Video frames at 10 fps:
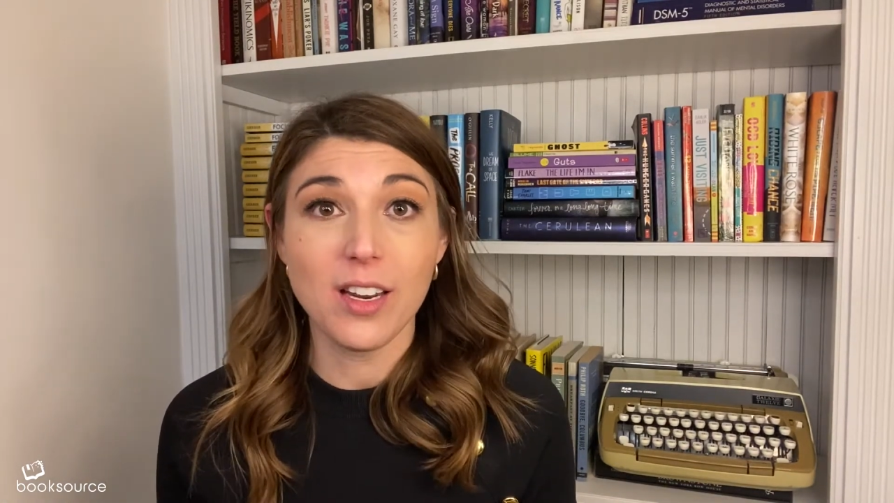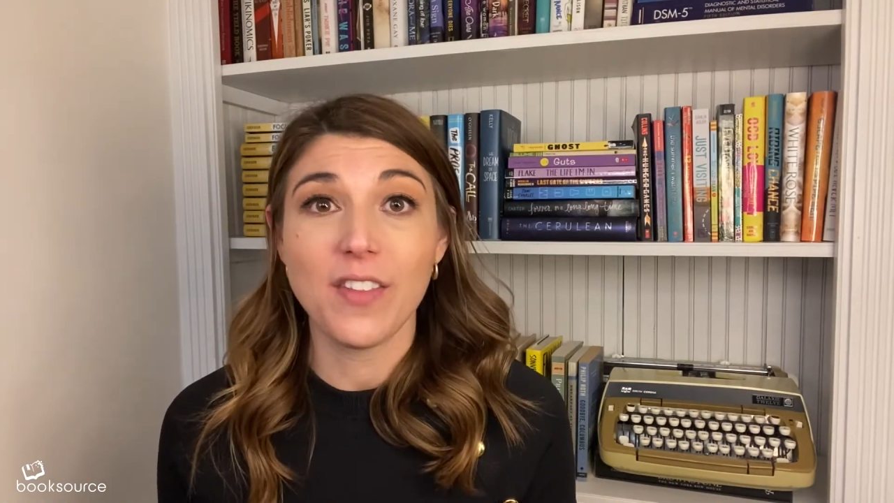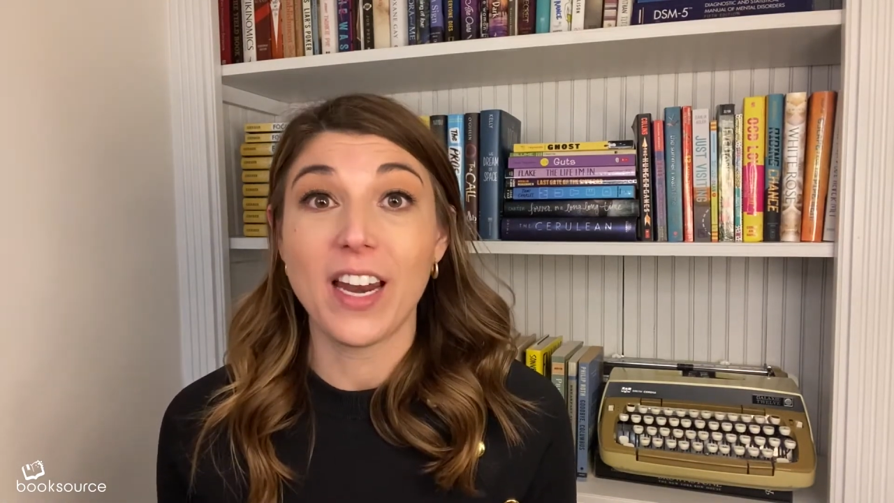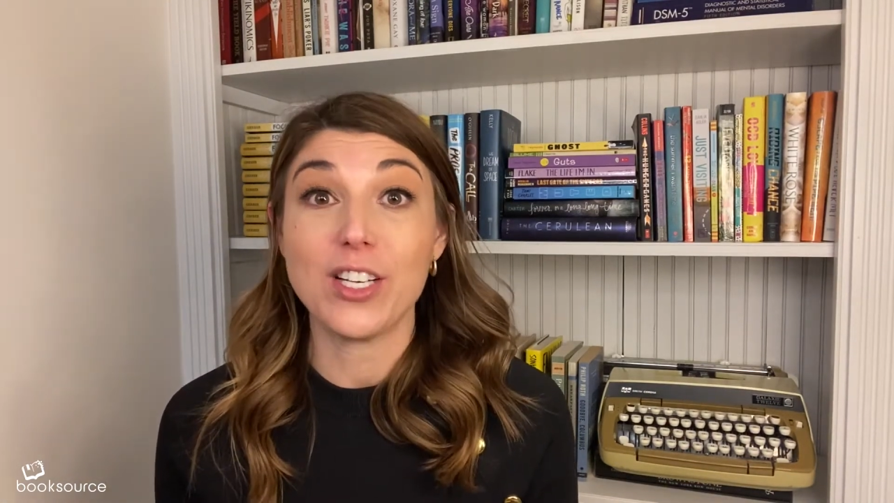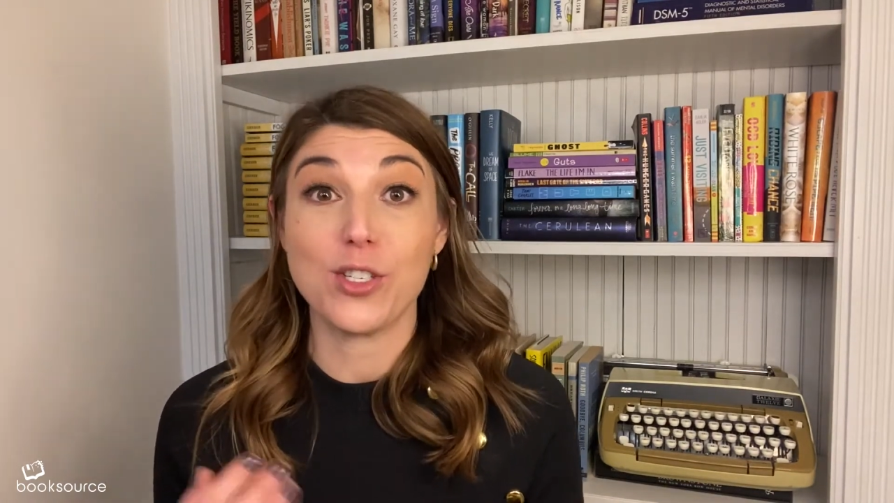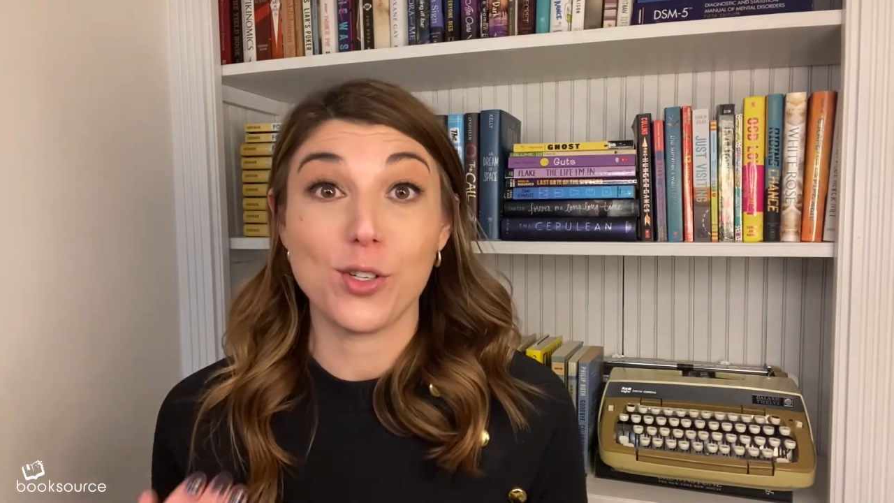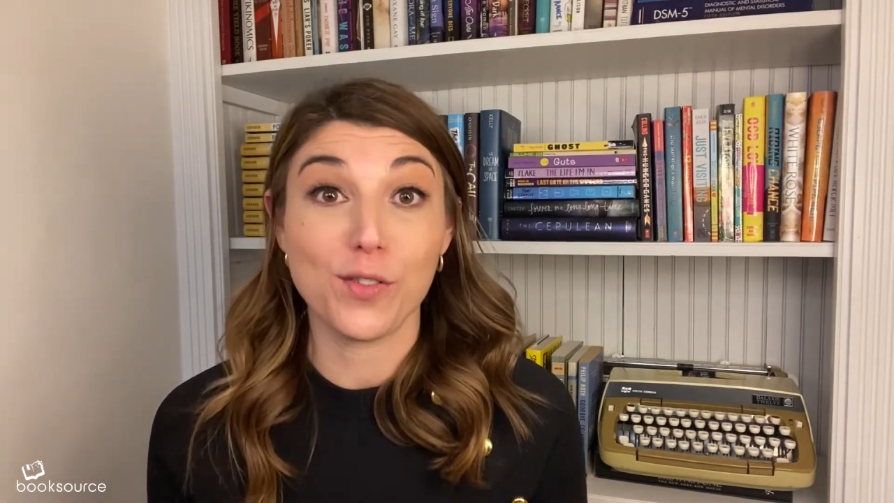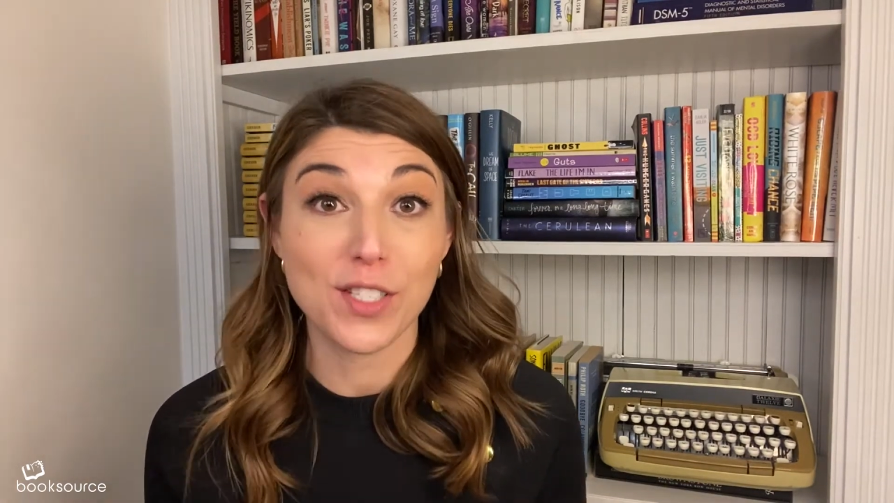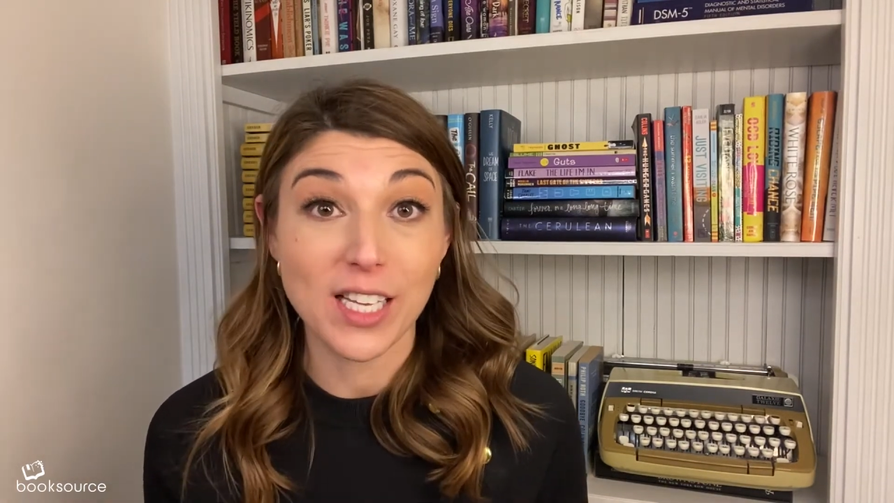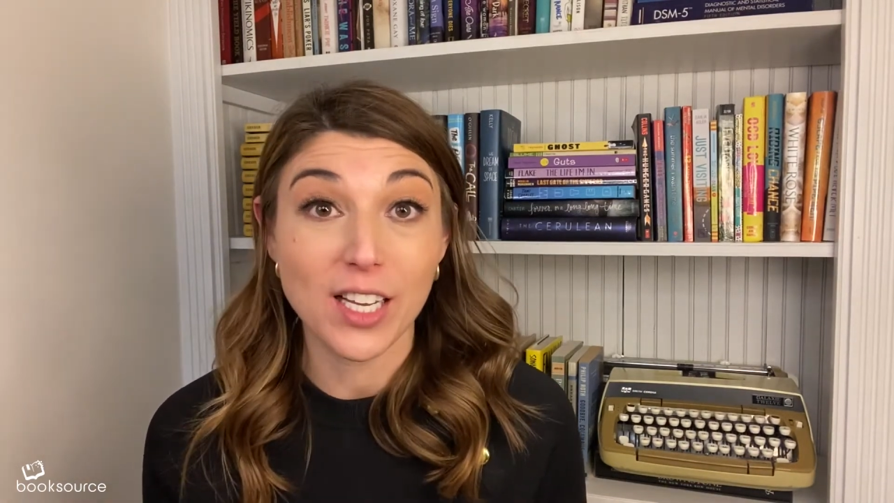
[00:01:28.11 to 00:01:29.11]
and that I
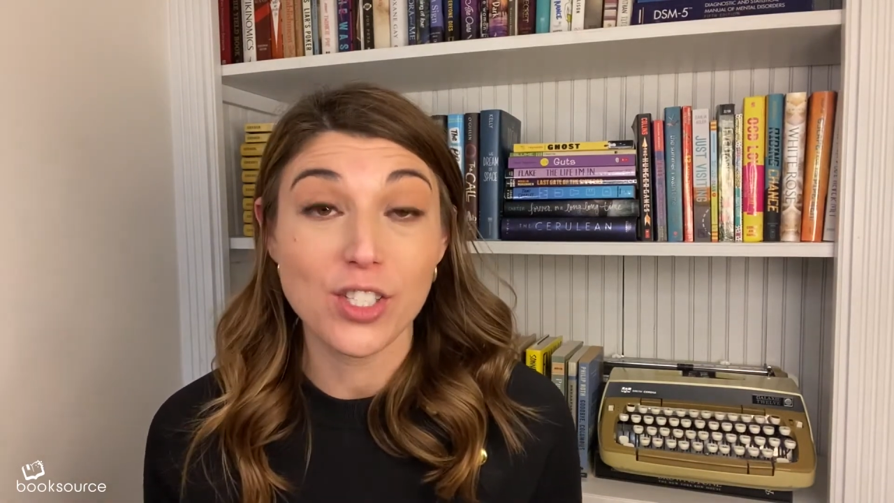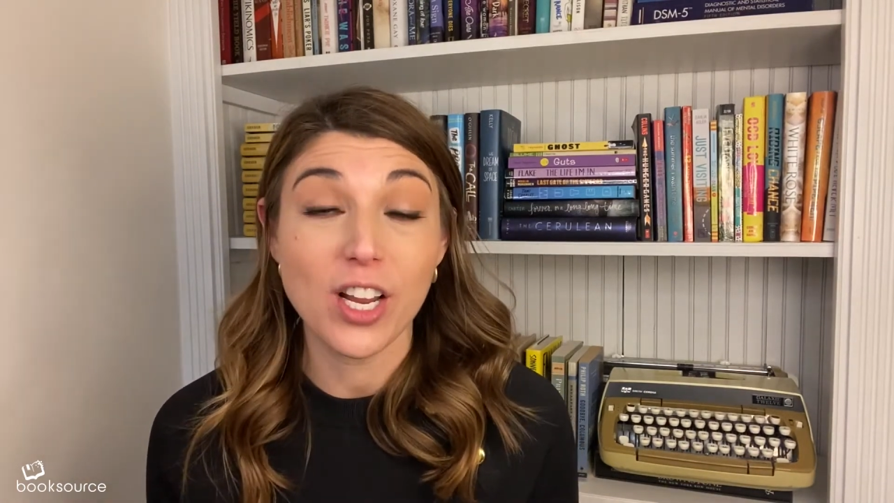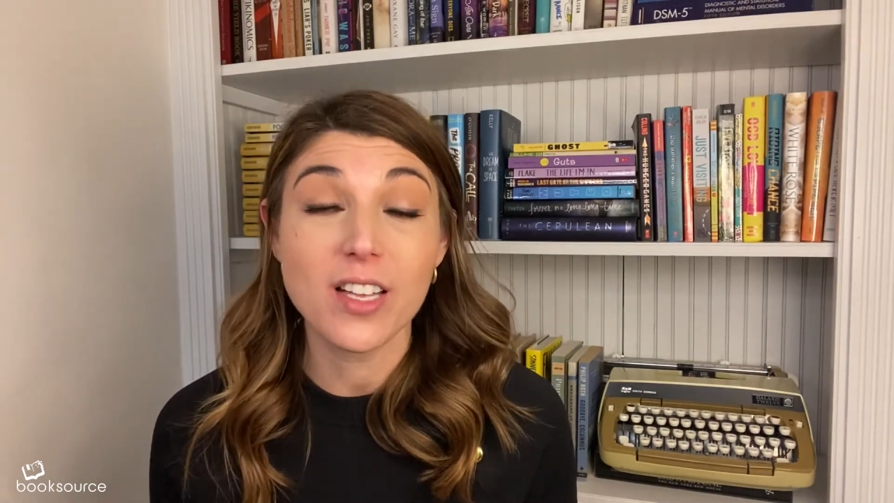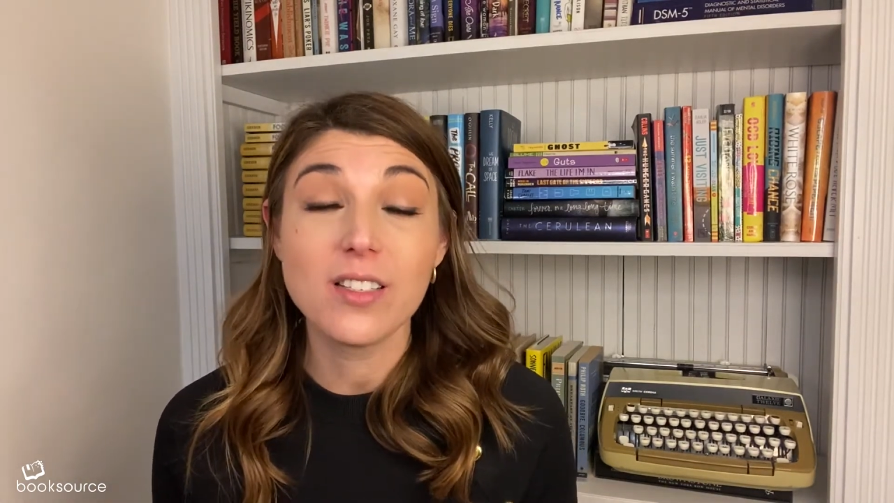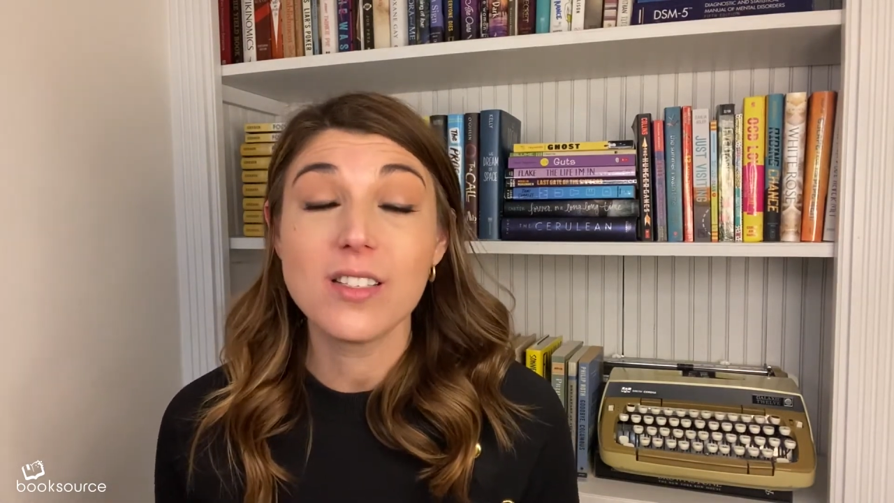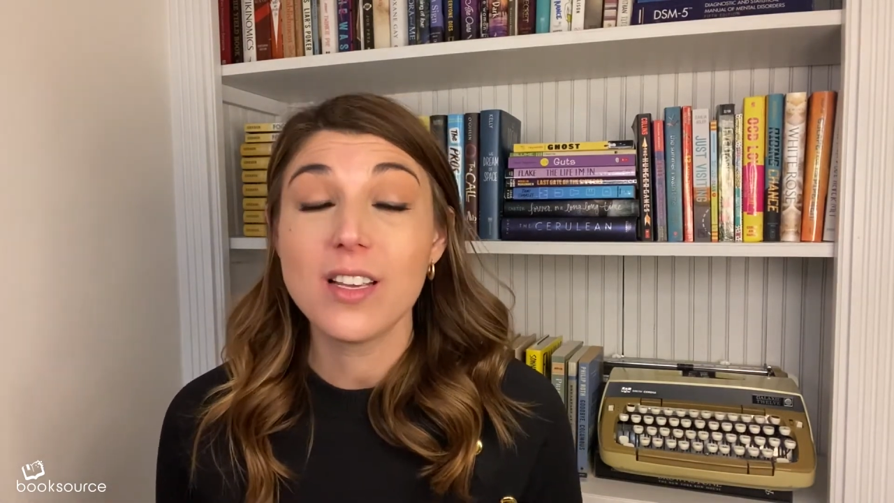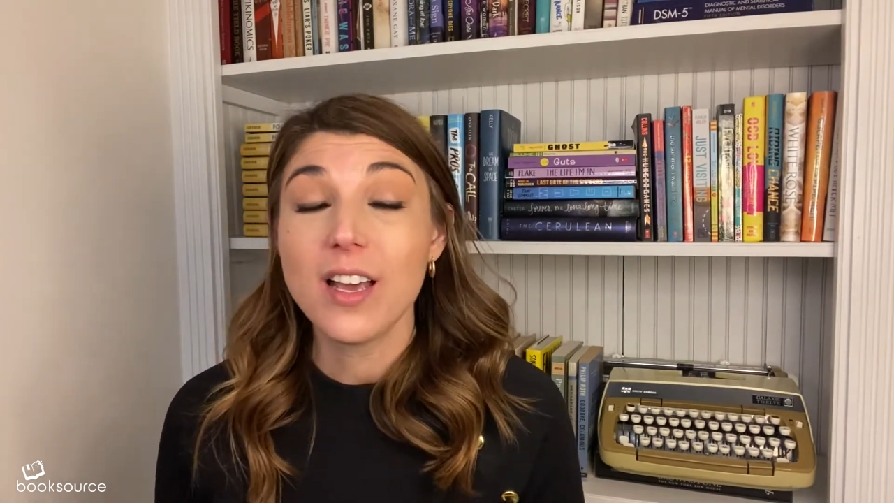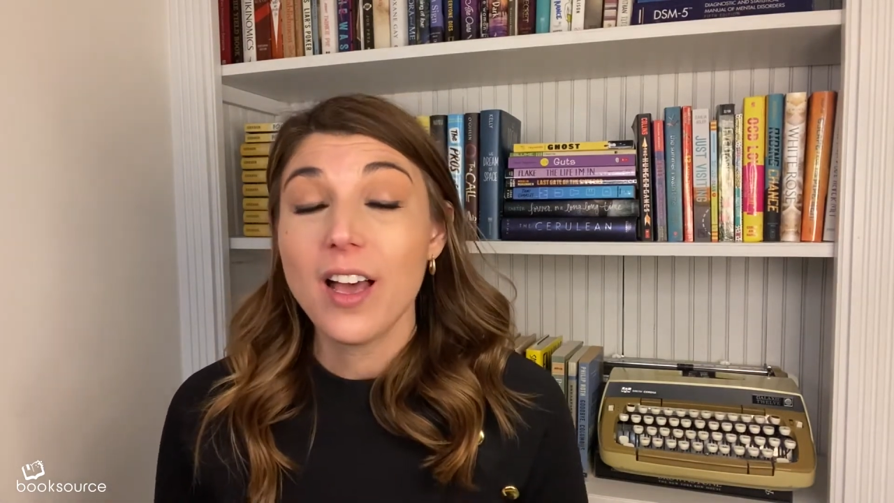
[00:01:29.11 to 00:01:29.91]
deserved a second chance.